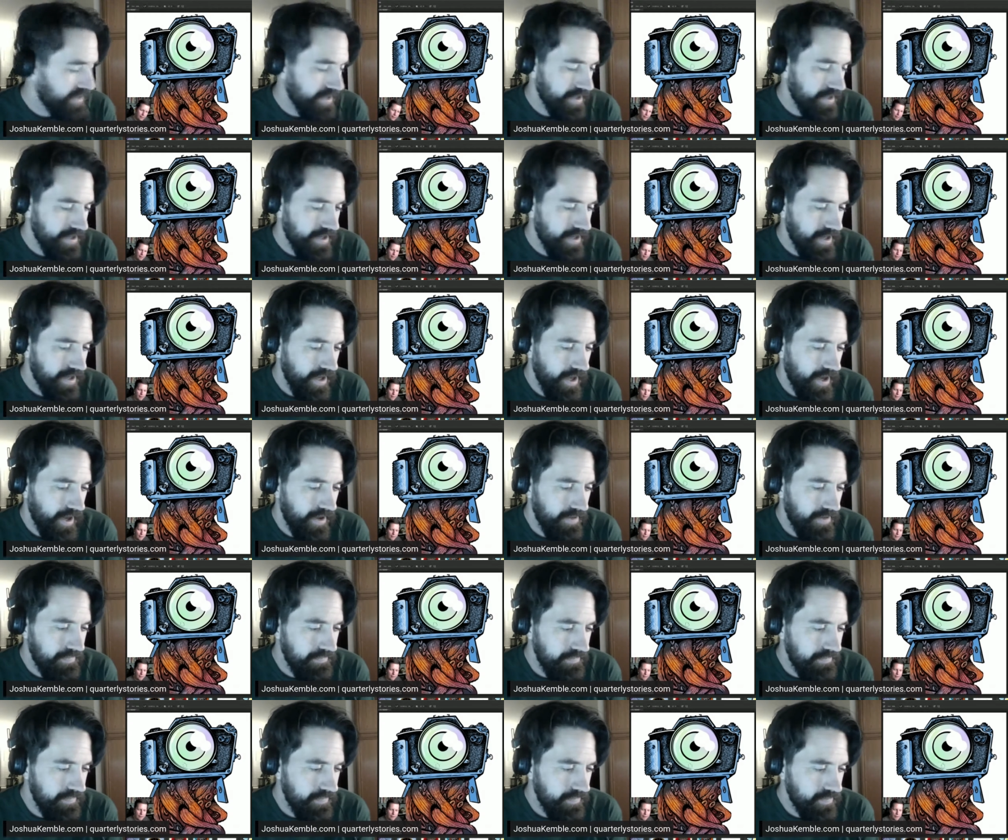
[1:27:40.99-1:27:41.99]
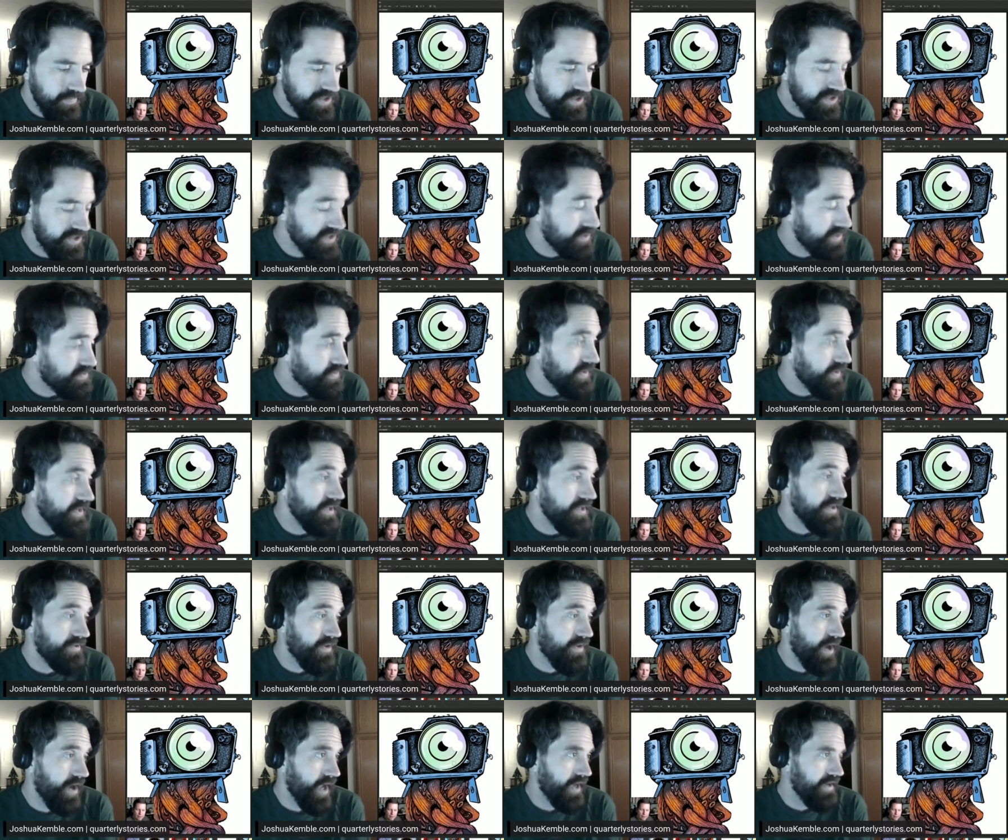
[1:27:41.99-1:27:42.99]
Uh-huh. Which is really
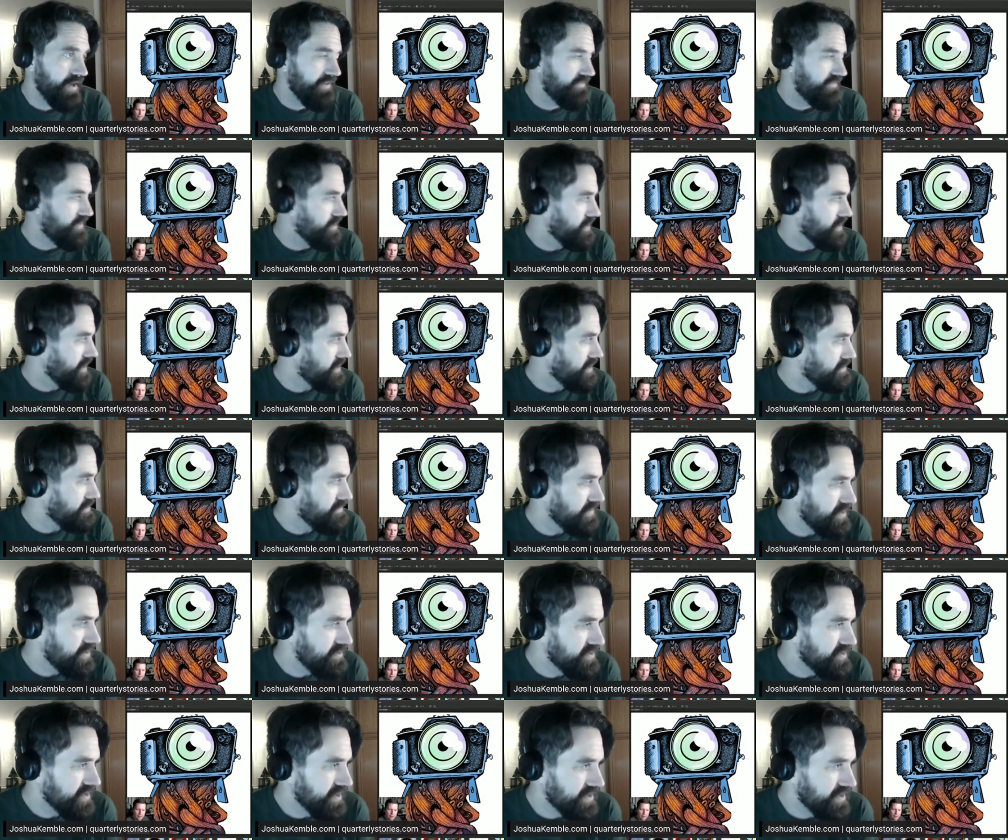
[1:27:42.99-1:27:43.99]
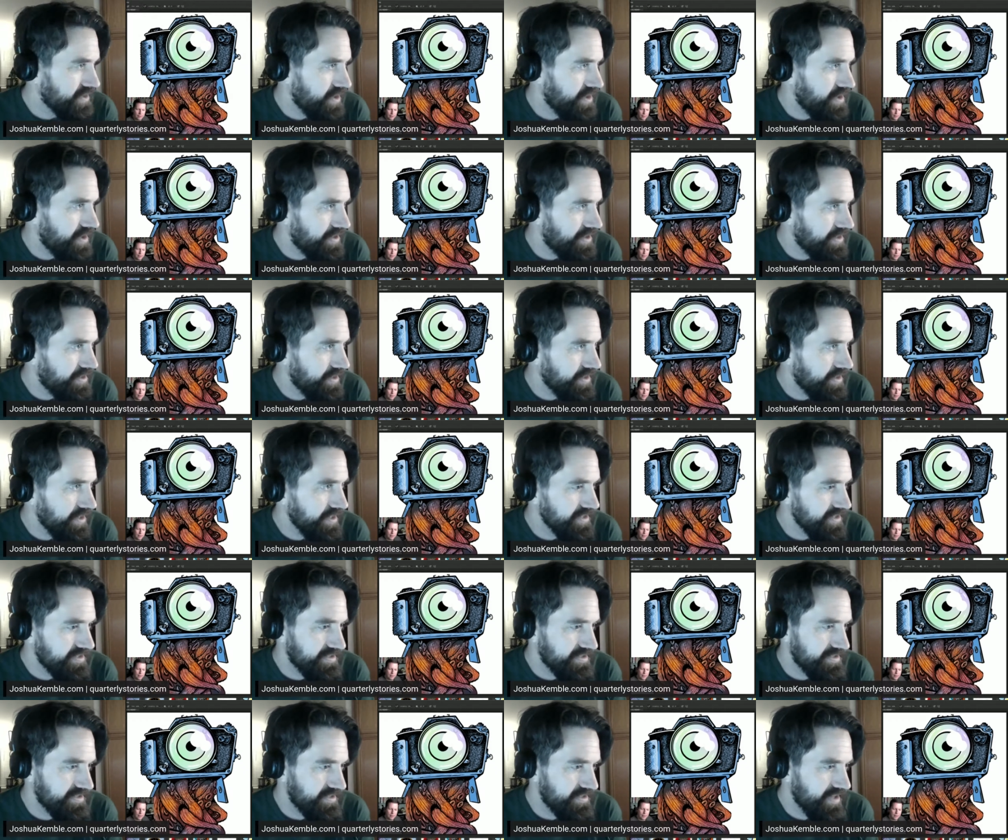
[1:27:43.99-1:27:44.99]
great if you're like a music nerd.
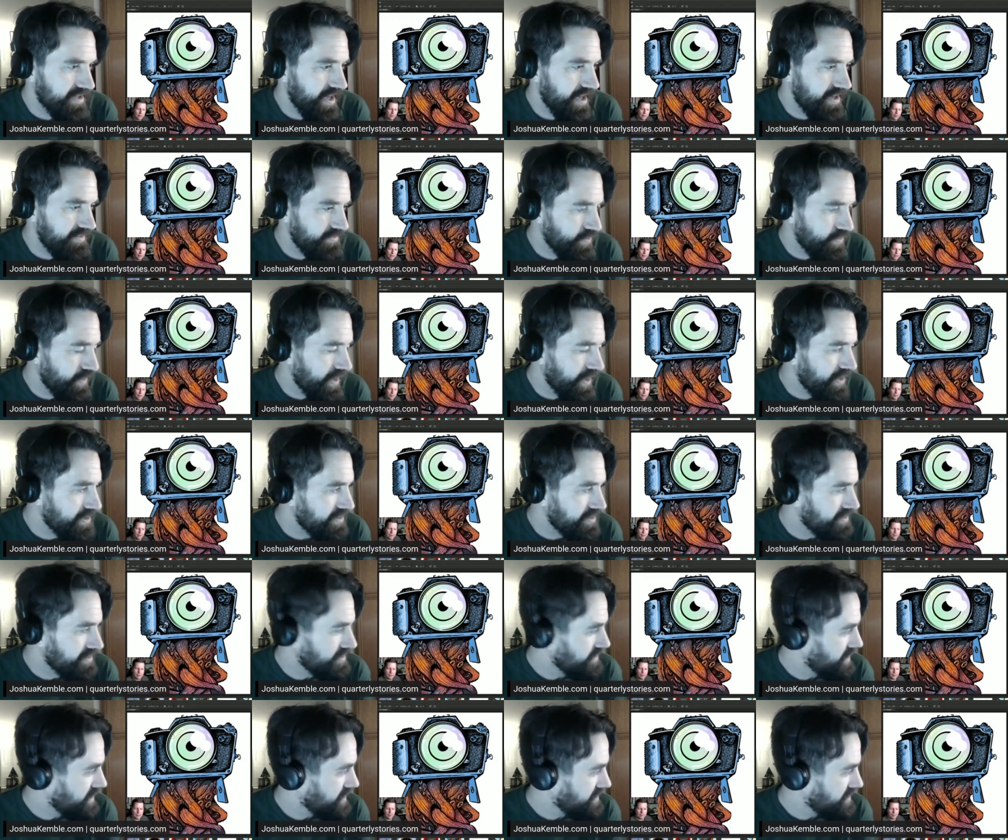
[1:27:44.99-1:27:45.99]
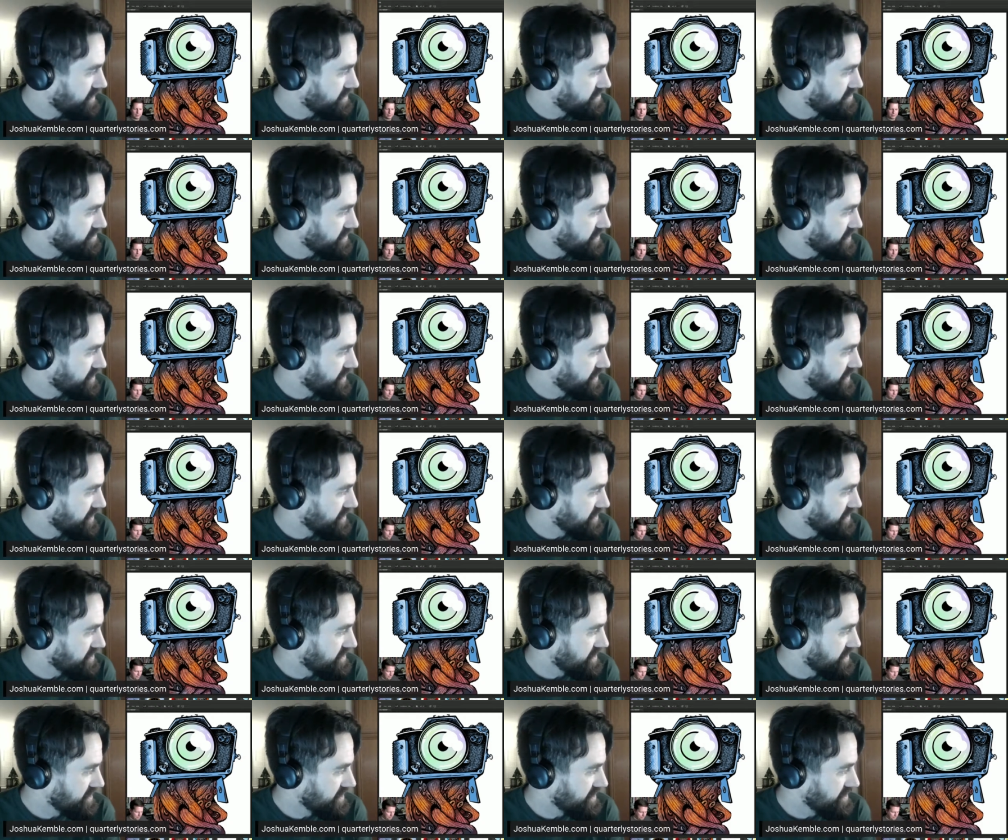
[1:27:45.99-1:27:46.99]
It's kind of weird and interesting to
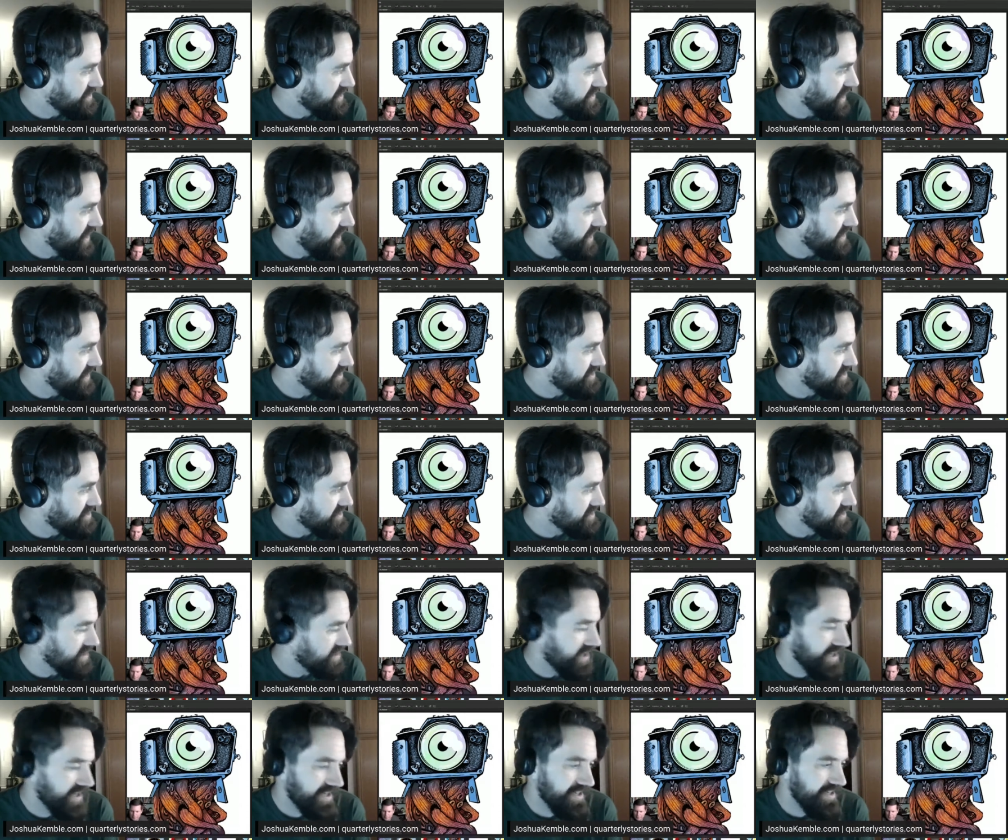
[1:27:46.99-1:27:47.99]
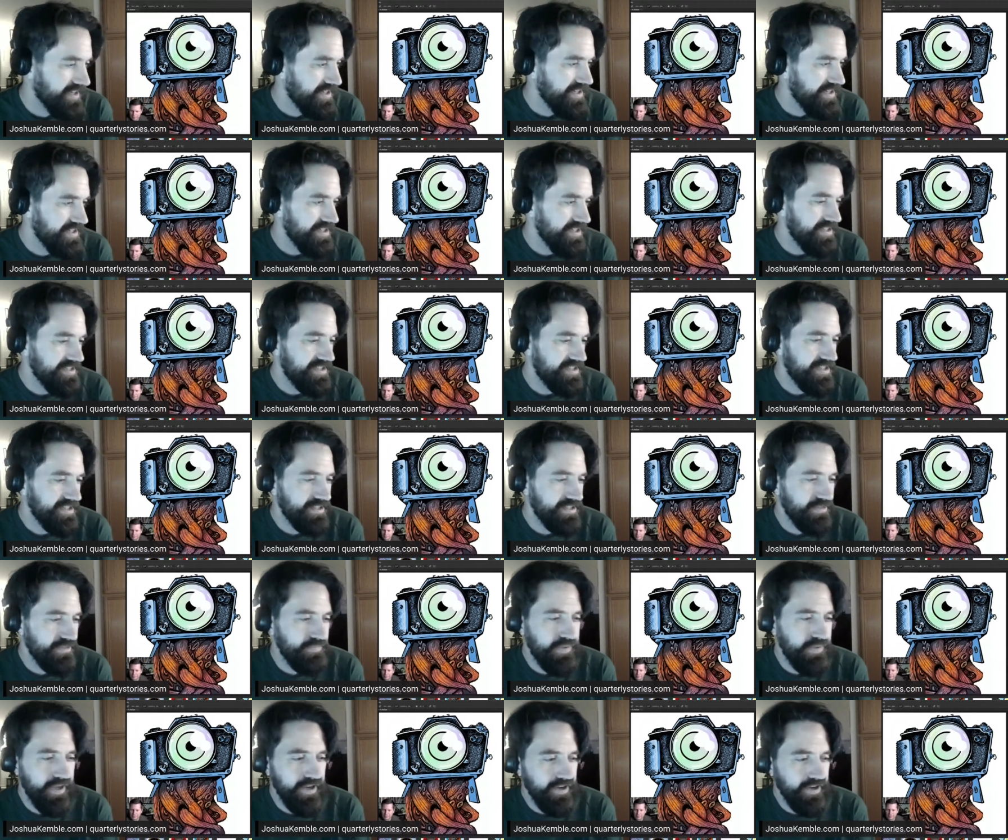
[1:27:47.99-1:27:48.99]
see these guys just like
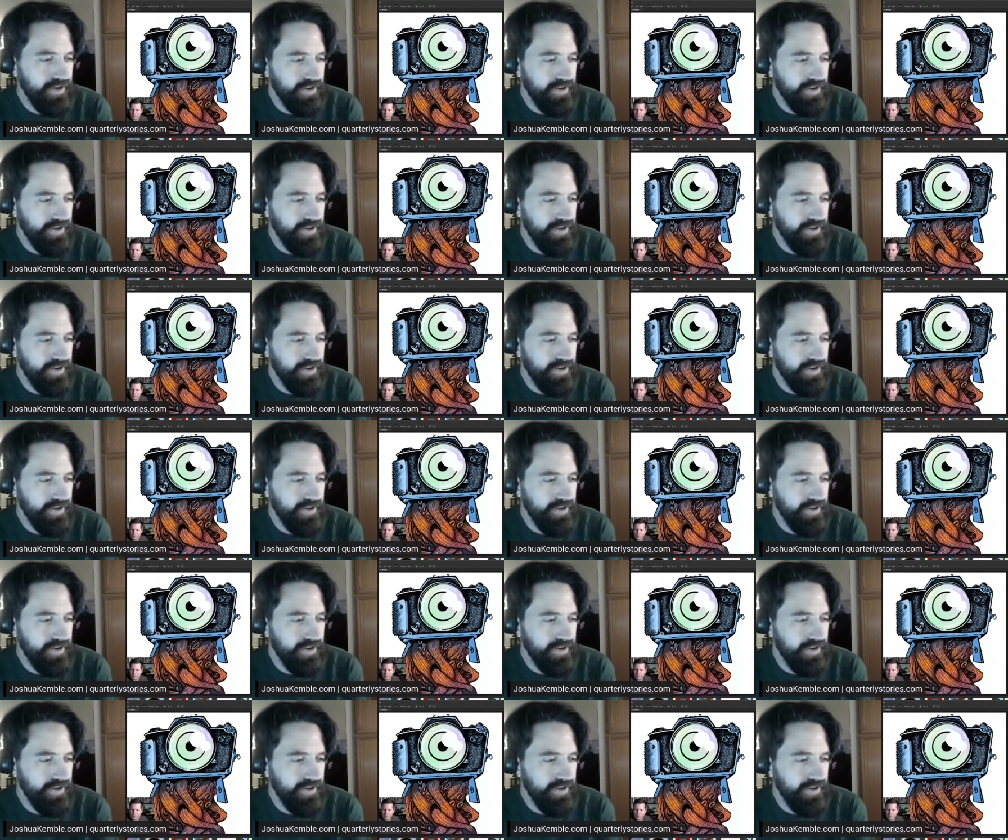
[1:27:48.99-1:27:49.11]
disappear